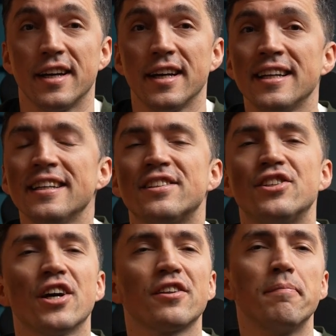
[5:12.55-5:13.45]
He's
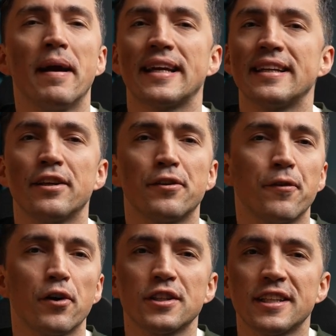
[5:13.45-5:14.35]
just making his
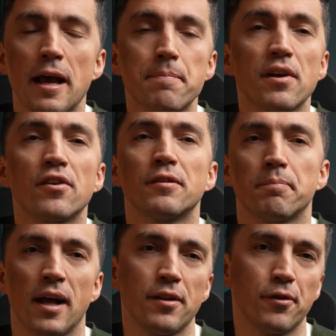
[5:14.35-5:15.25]
first steps on the
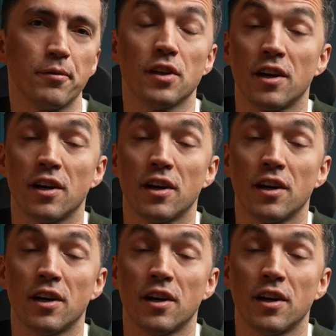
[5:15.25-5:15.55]
platform.